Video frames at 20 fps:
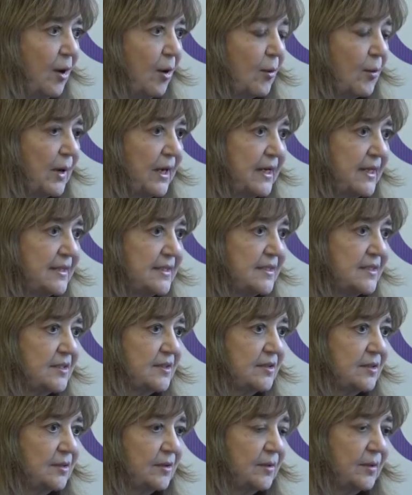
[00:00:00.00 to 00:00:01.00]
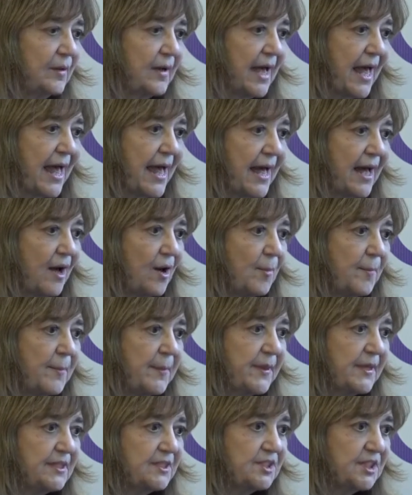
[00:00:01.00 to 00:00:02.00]
was to help
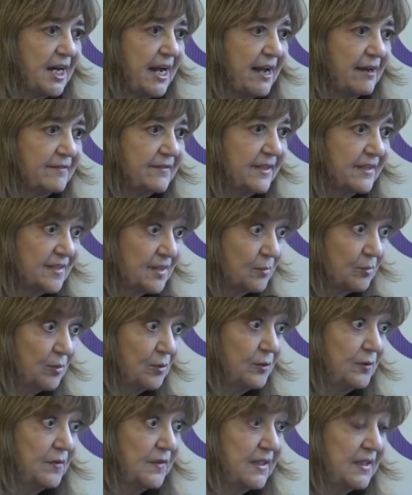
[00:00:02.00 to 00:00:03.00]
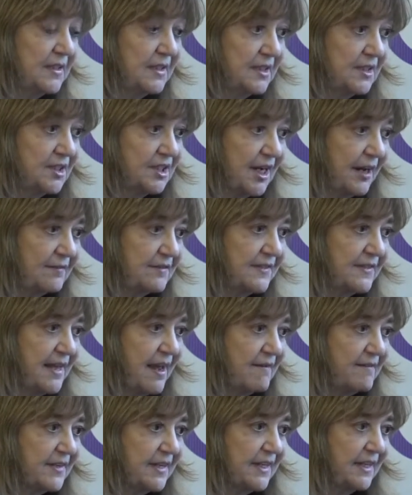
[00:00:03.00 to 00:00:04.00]
the GEF as it moves into GEF
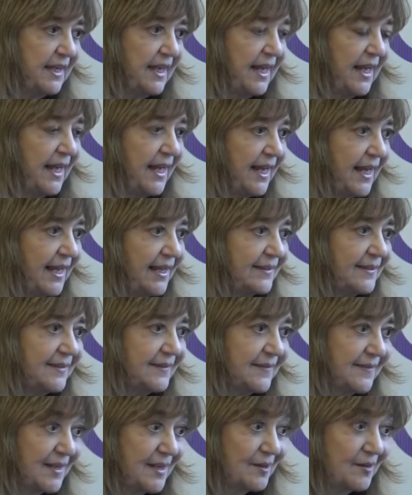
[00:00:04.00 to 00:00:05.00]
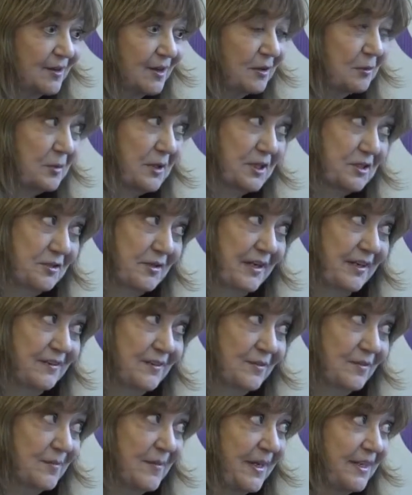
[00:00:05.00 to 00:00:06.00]
7 and this era where
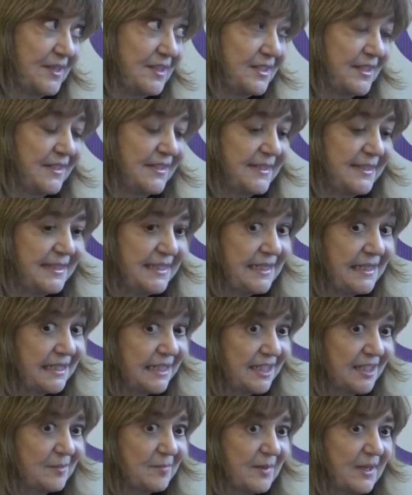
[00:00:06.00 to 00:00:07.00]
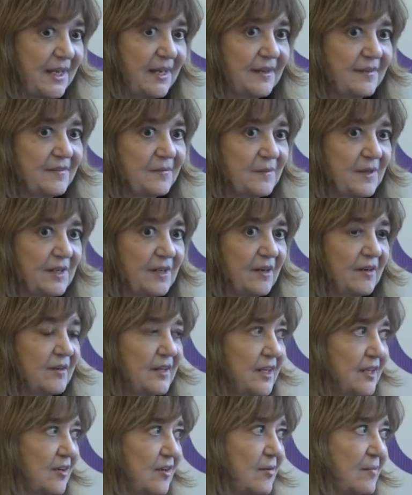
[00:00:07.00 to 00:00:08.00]
transformation is needed because we know
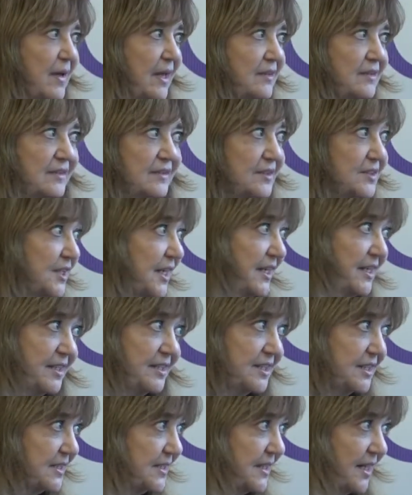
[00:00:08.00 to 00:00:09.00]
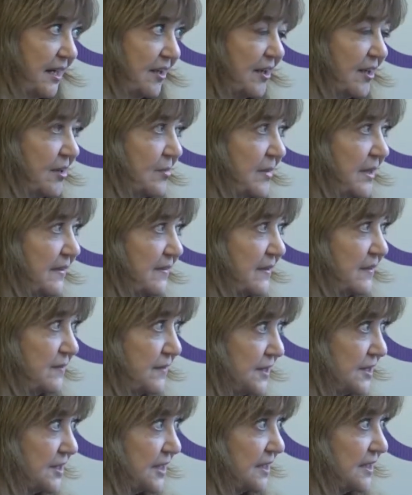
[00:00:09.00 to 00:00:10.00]
incremental change is not going to be
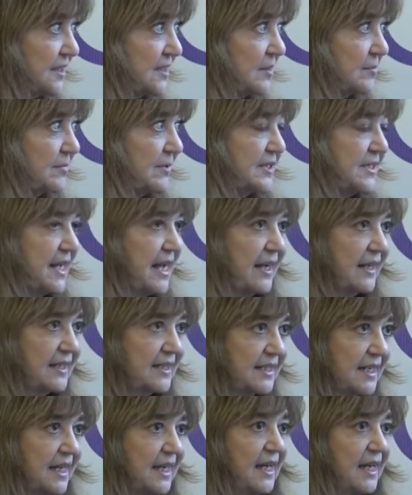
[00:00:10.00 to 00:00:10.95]
sufficient to protect